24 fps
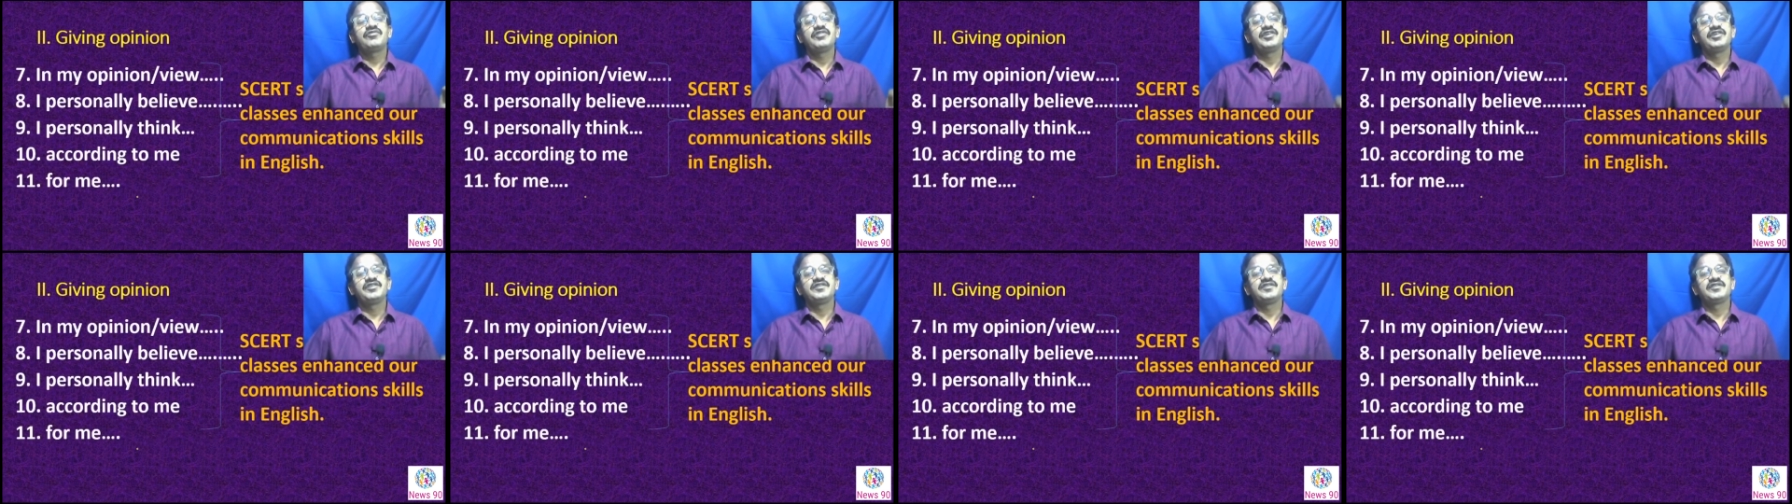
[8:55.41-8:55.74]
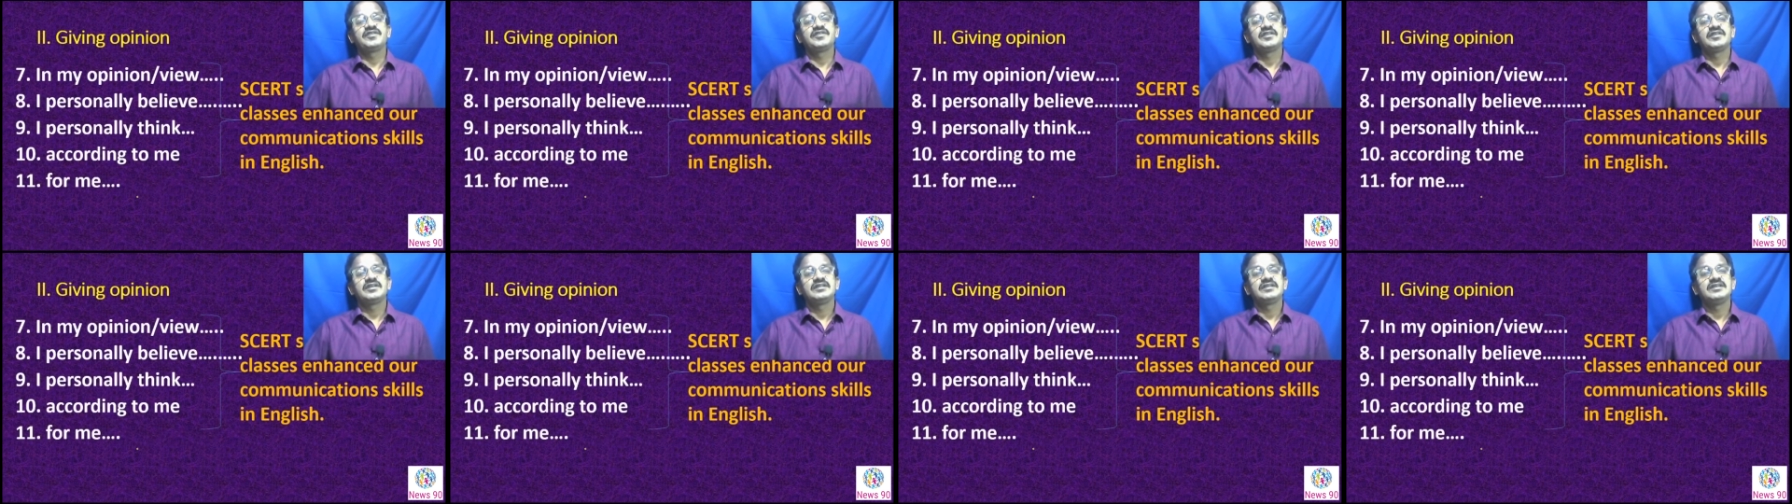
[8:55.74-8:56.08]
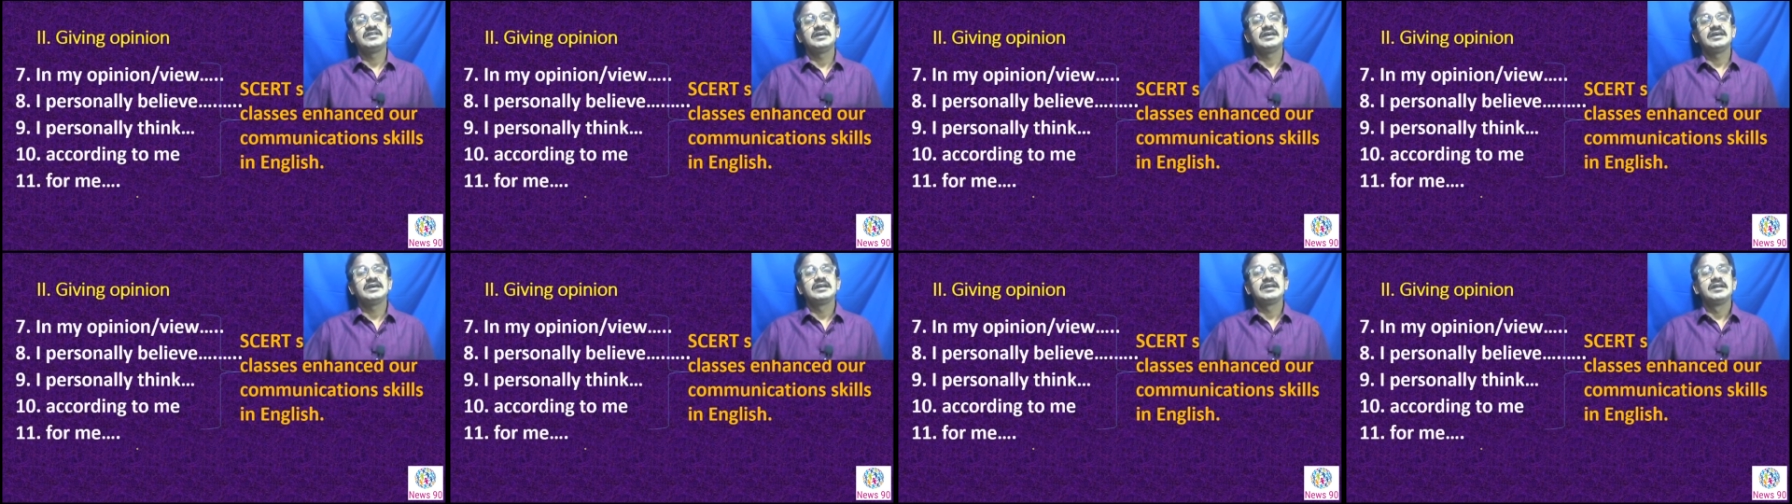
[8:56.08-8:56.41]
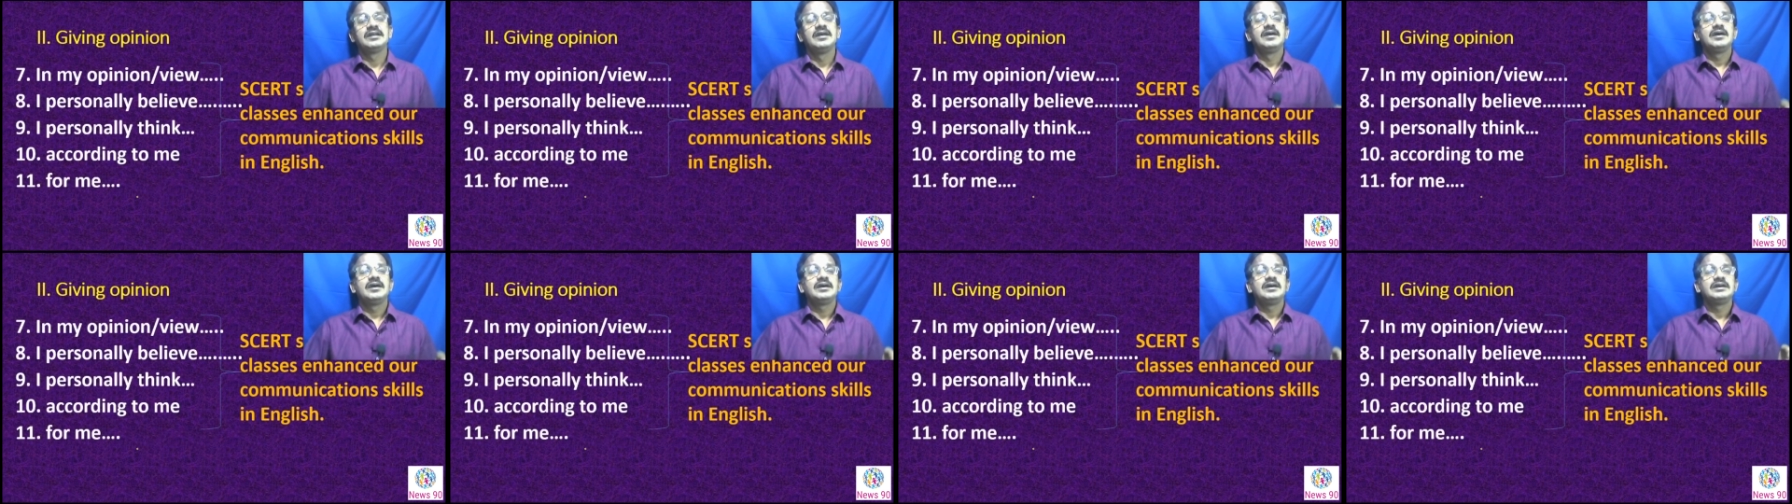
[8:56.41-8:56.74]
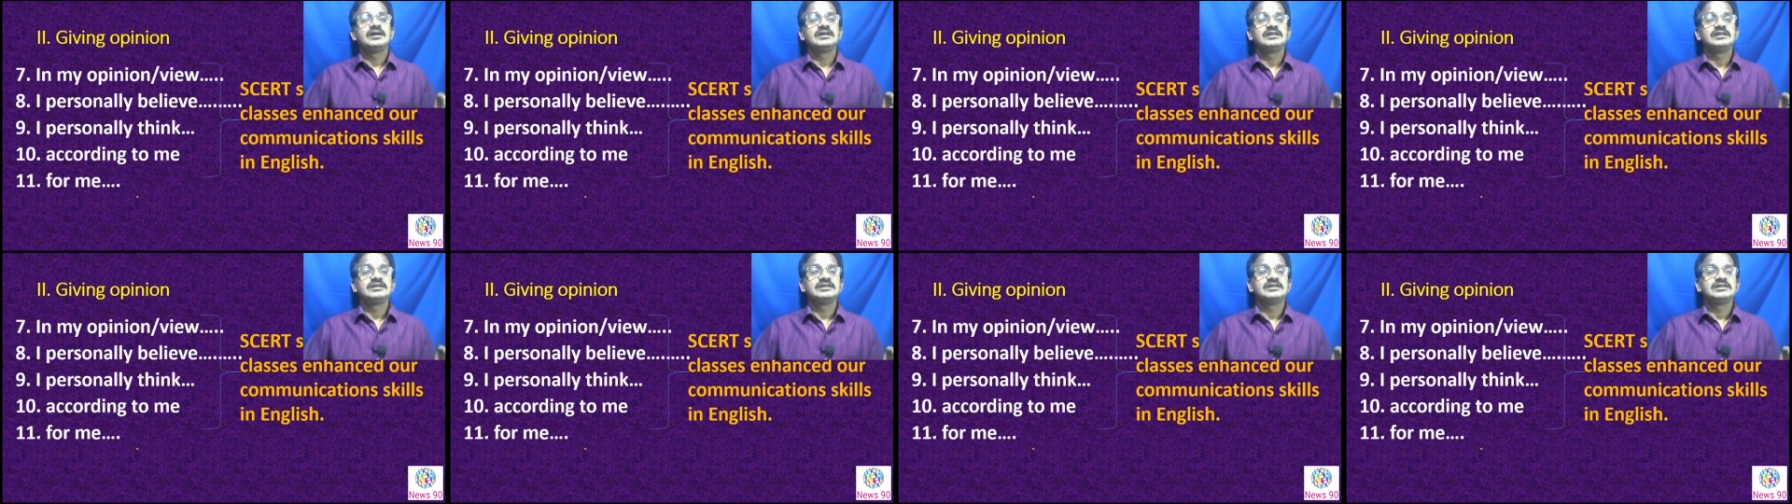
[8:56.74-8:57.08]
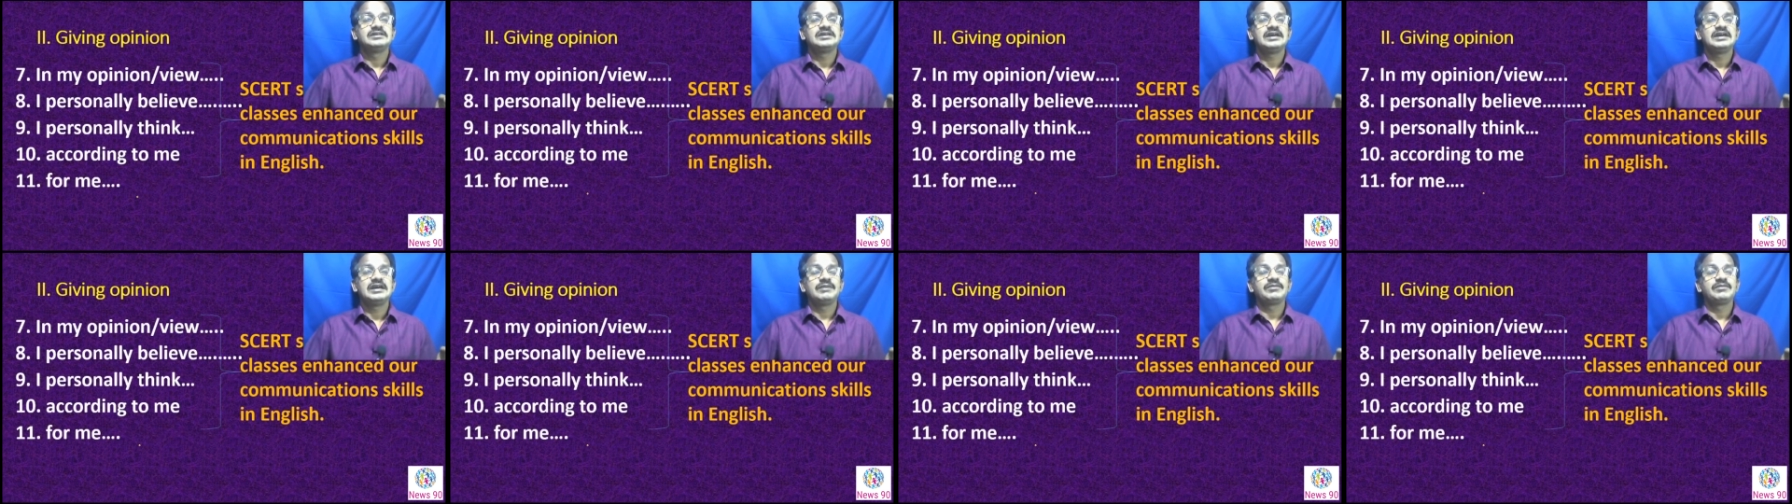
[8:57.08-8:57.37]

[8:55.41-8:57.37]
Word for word: phrases are there and uh,